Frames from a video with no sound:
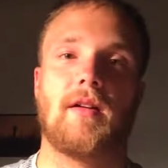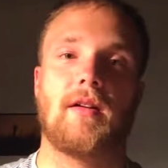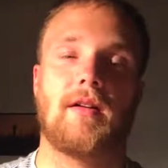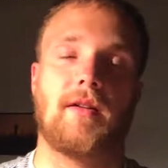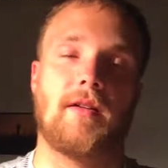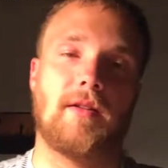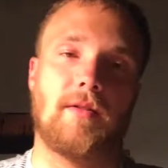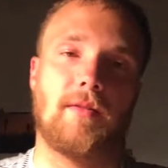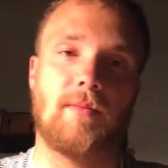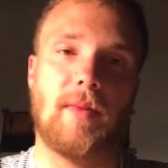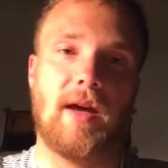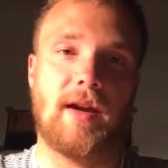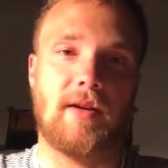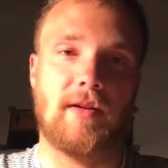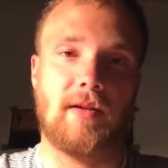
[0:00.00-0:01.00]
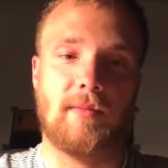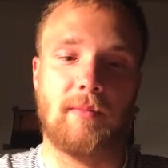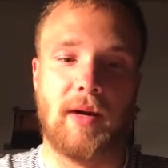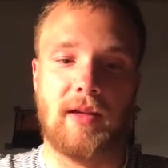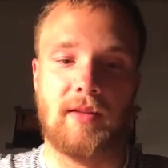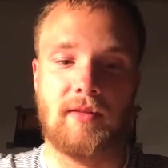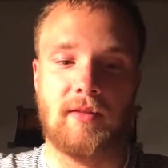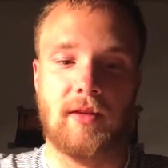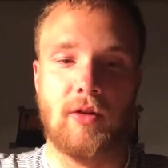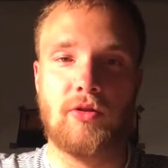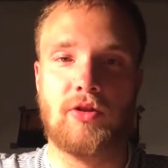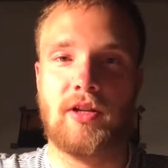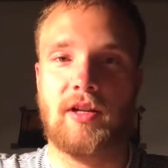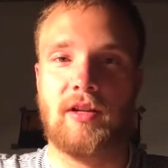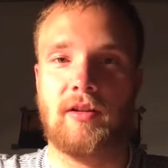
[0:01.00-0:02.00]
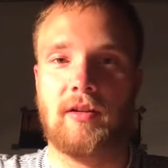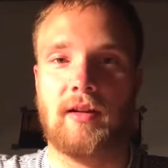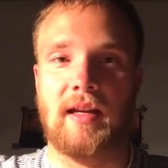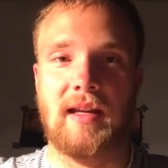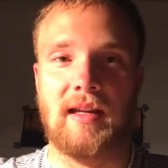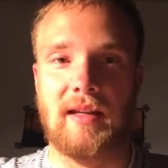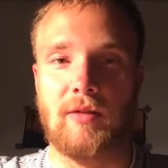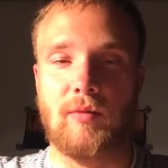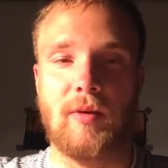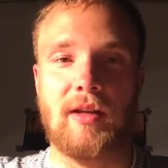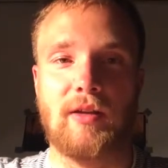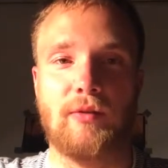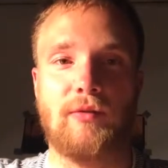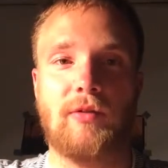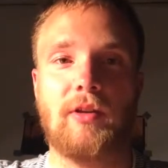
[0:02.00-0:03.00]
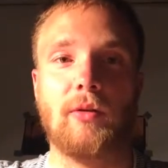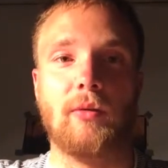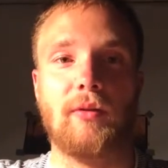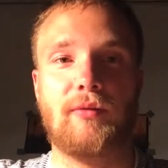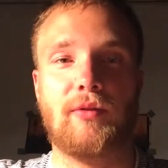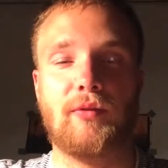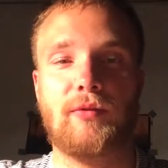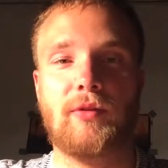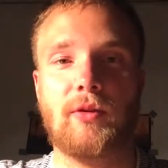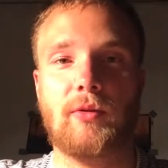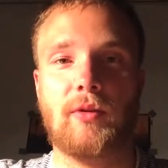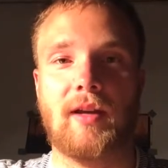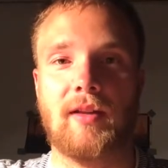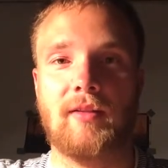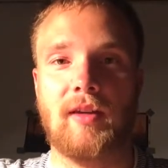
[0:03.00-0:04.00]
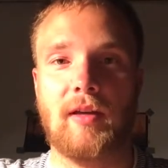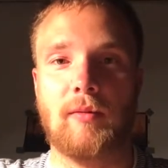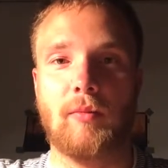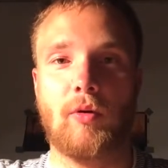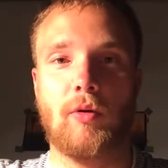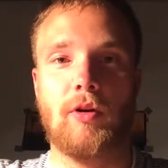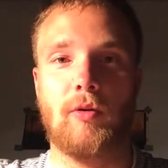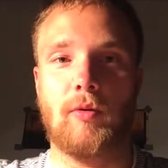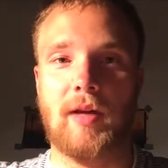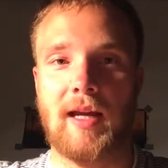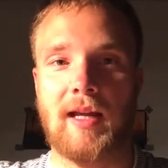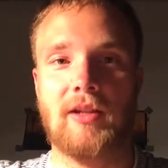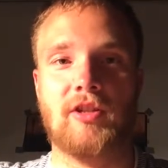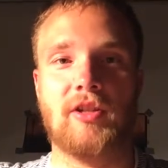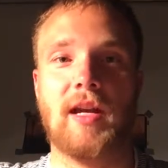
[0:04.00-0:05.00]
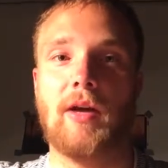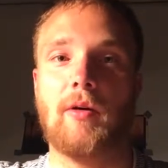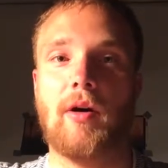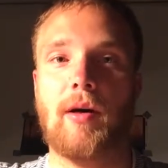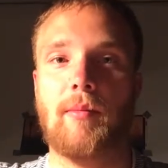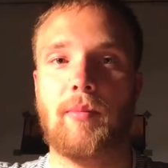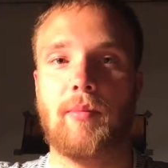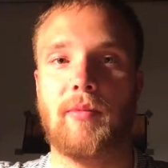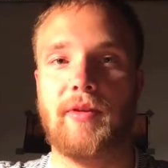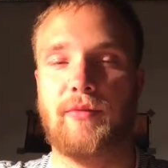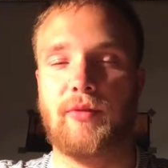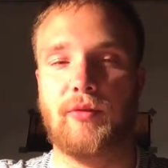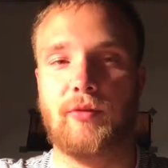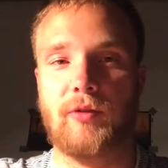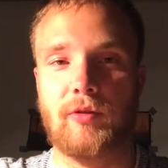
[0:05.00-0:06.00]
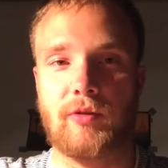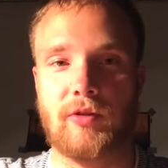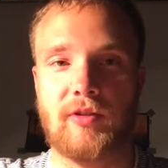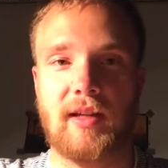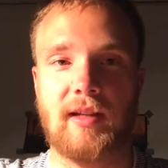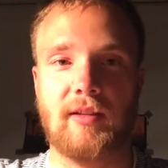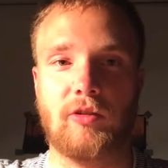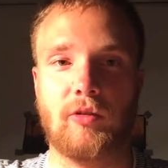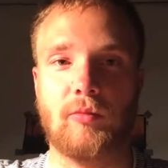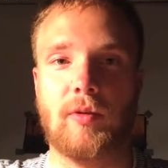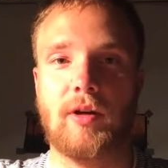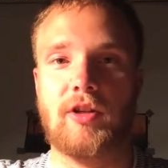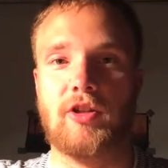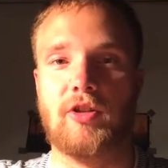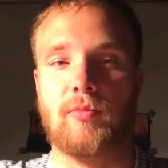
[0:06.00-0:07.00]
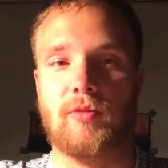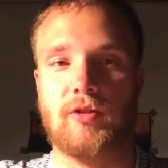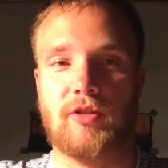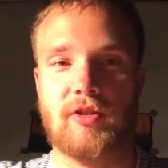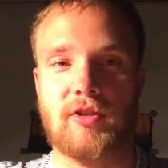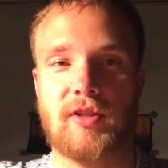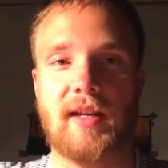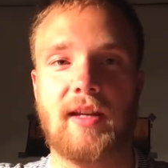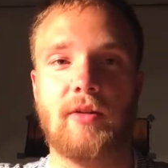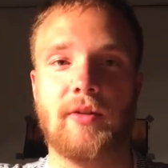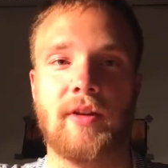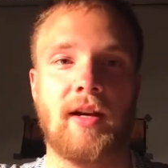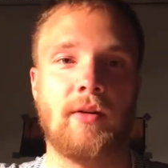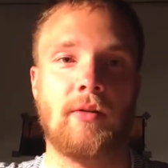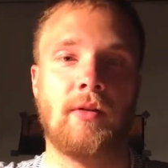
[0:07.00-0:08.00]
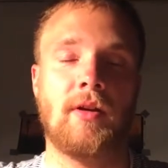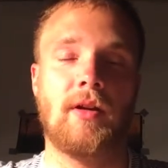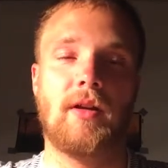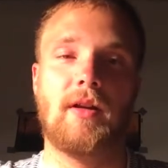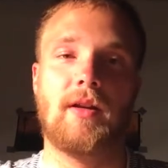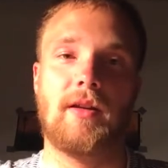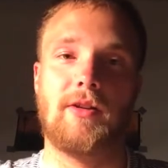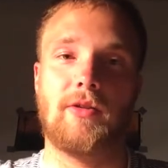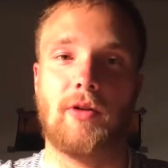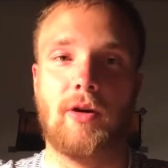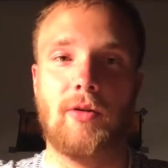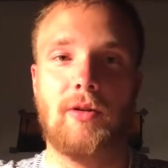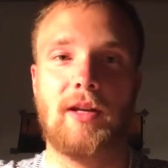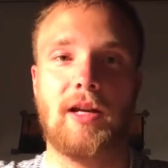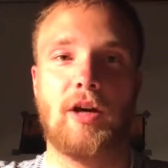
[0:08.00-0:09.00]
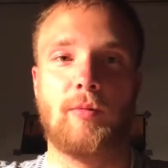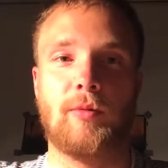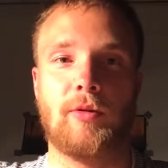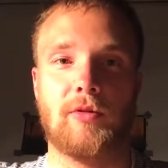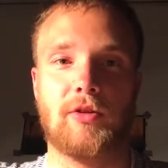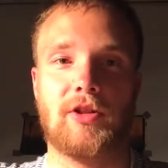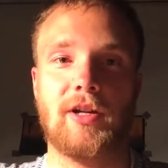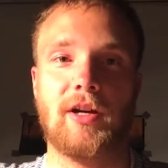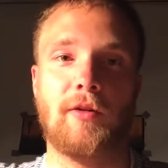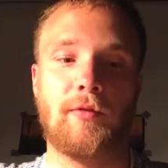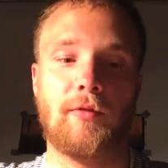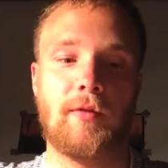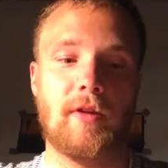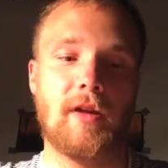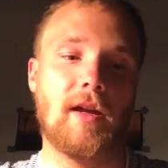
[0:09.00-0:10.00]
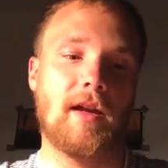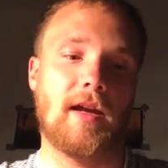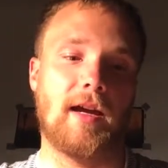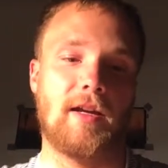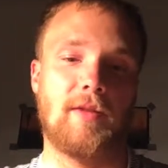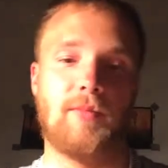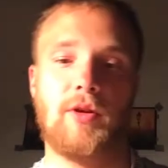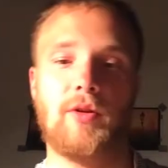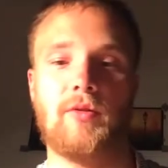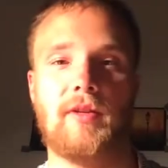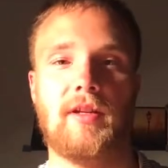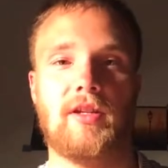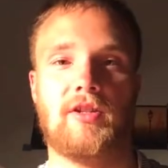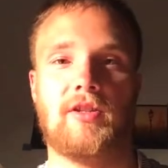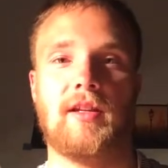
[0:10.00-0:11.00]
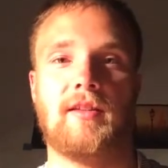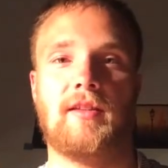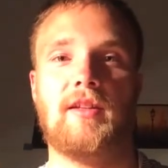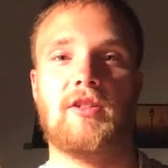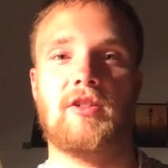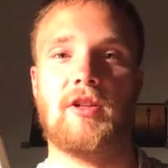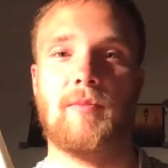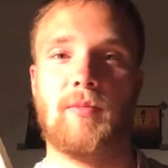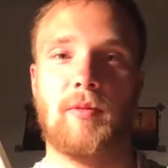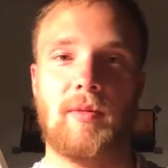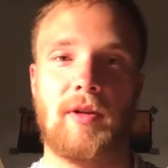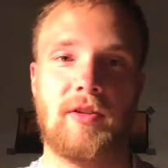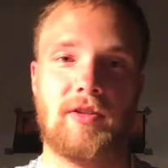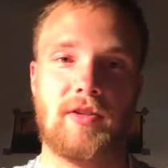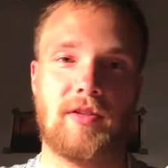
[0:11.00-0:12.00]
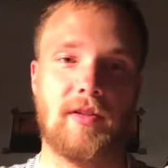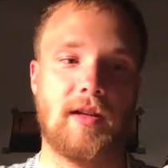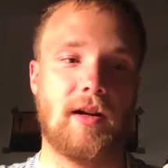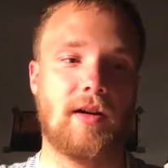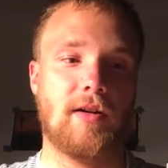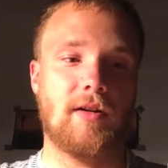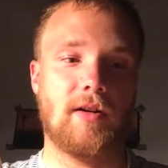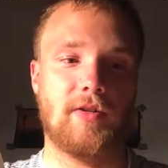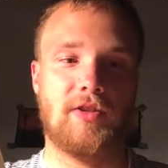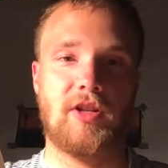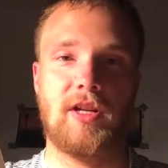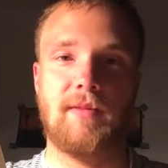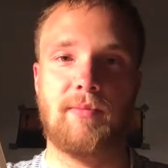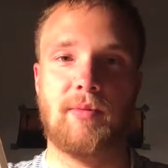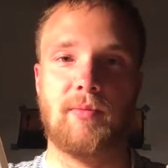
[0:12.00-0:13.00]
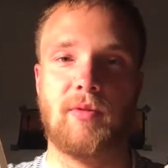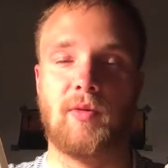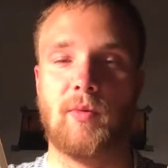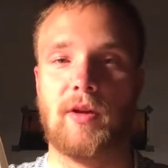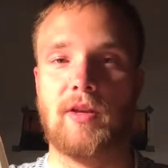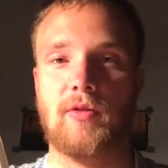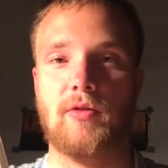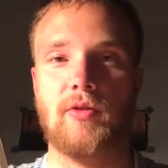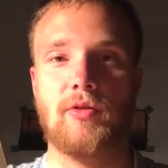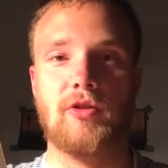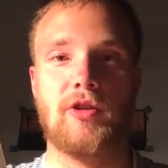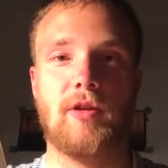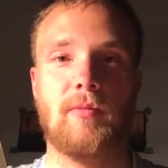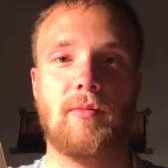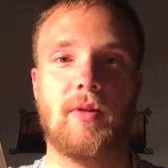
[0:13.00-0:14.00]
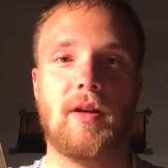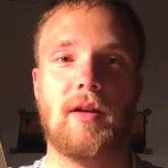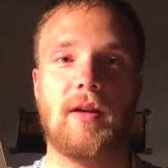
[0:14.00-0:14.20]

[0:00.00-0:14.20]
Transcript: manner by dosing in the way you feel. If you feel you can take more, you can scale up. But if you feel you're taking too much, you must scale down. You're only helping yourself. And the beauty is that these supplements, they are not cheap. But when you use them